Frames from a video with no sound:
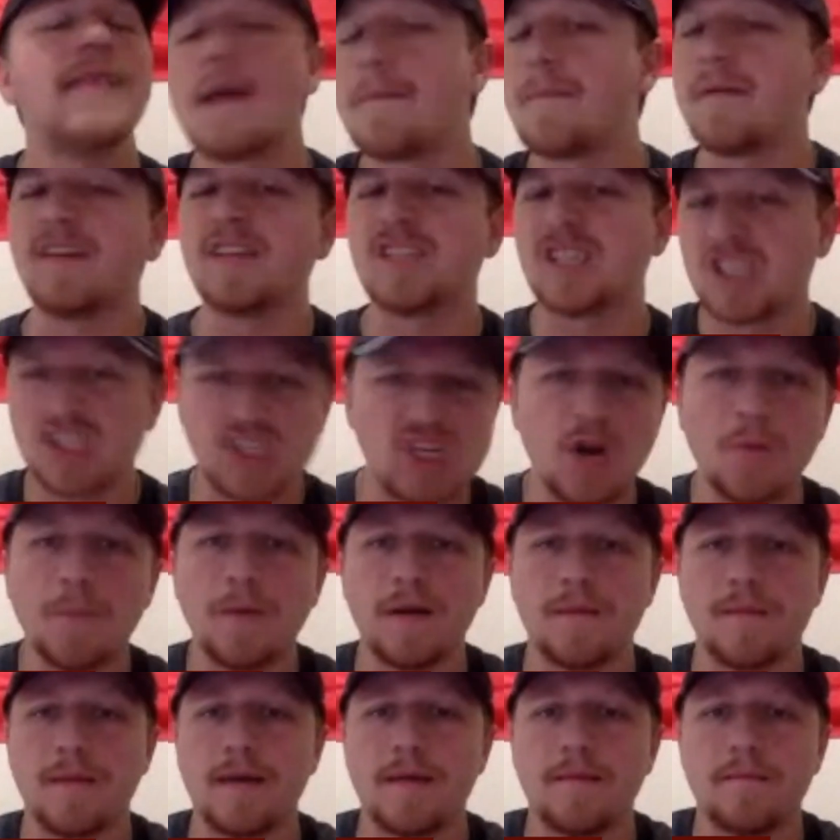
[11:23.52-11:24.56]
that'd be
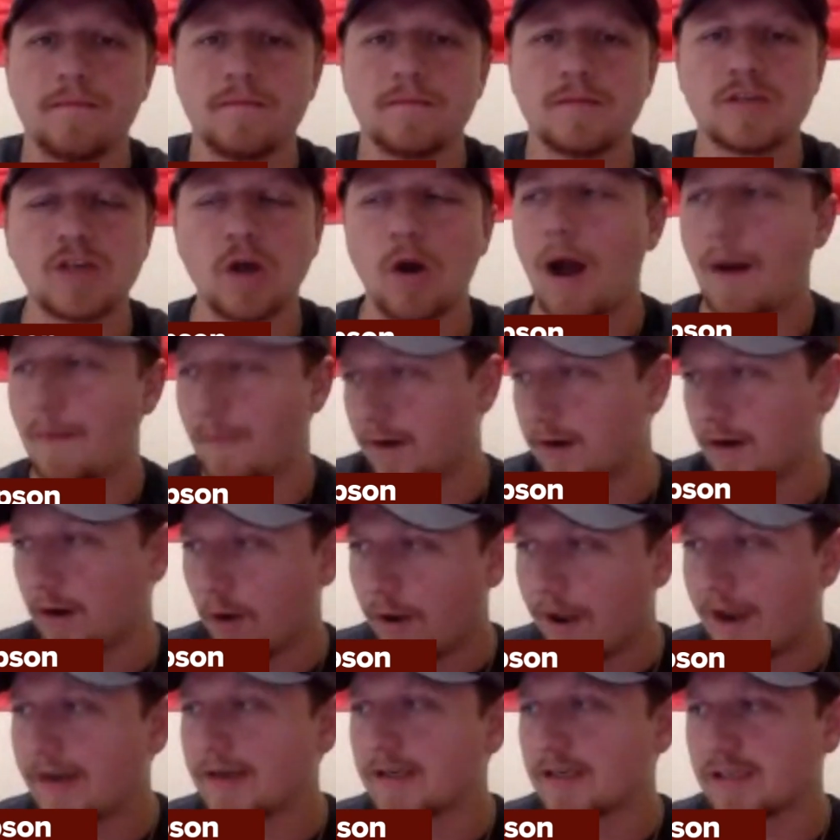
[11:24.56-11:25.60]
stupid of me. So I'm going to
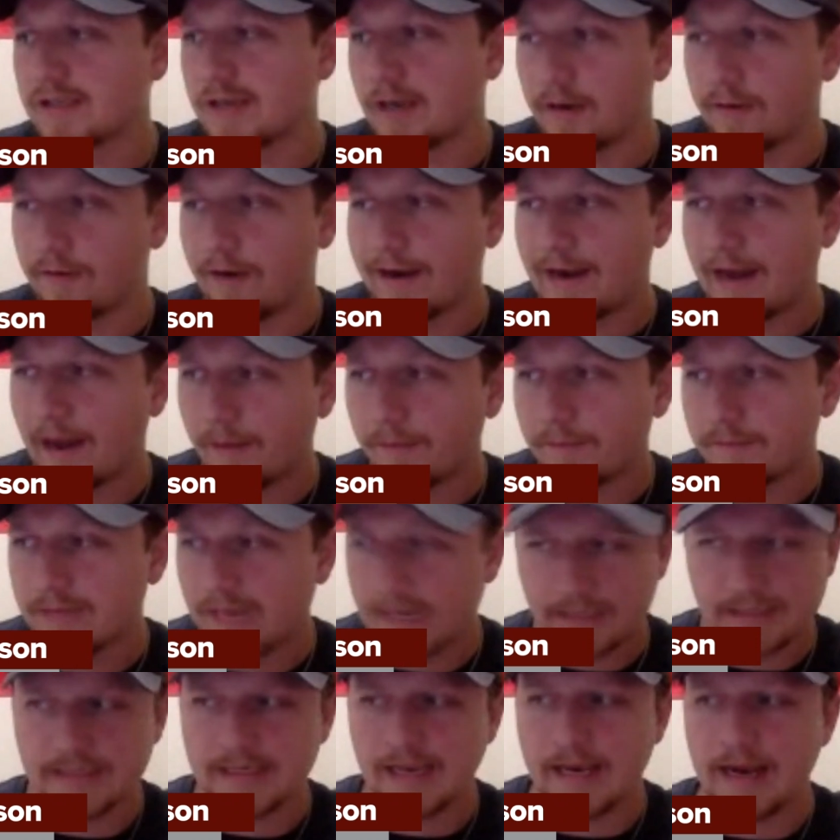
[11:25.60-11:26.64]
go ahead and just tell you right now,
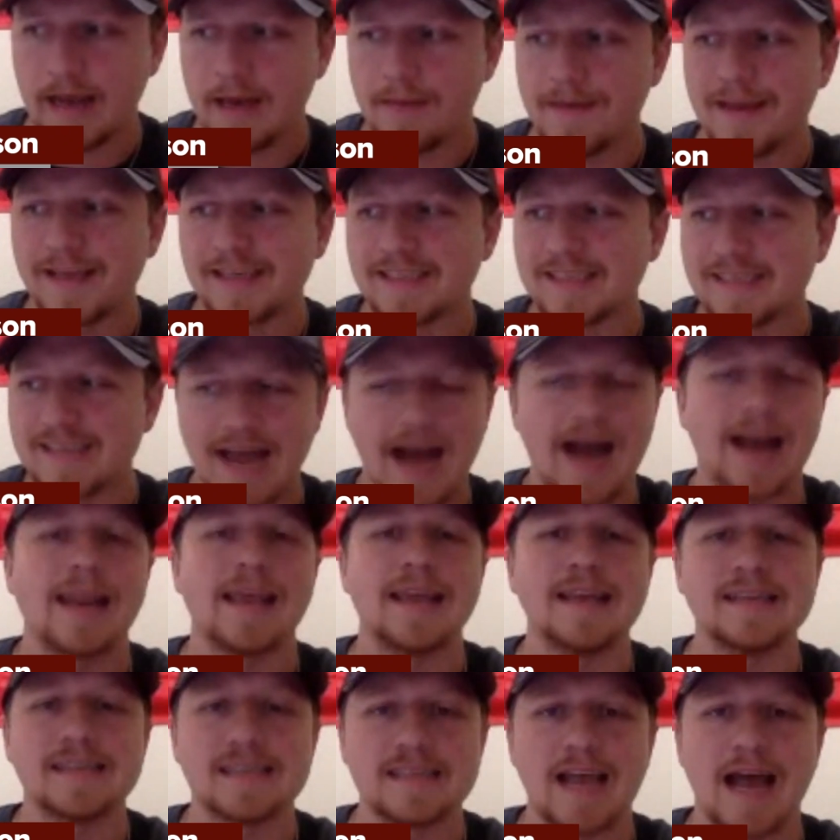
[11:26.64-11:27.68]
Texas A&M is
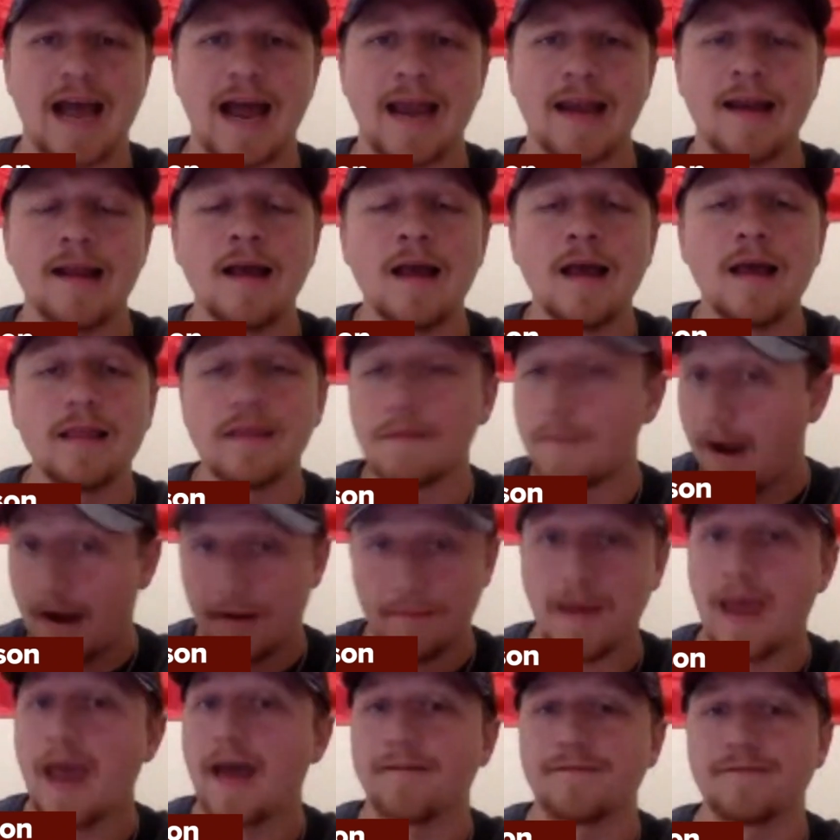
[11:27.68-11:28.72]
not inside the
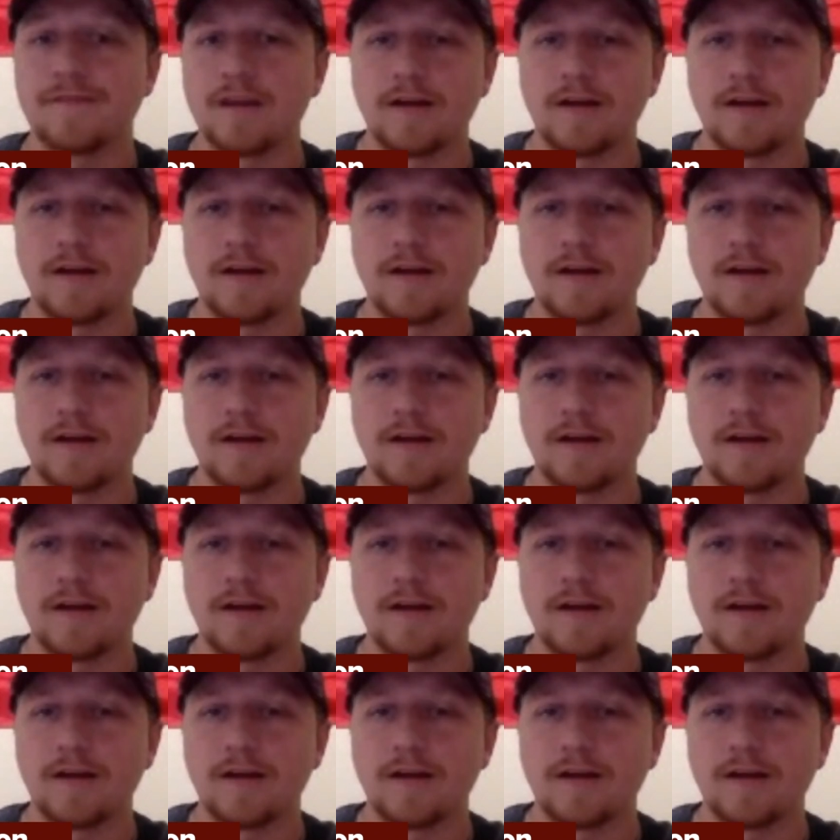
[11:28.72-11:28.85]
bottom half.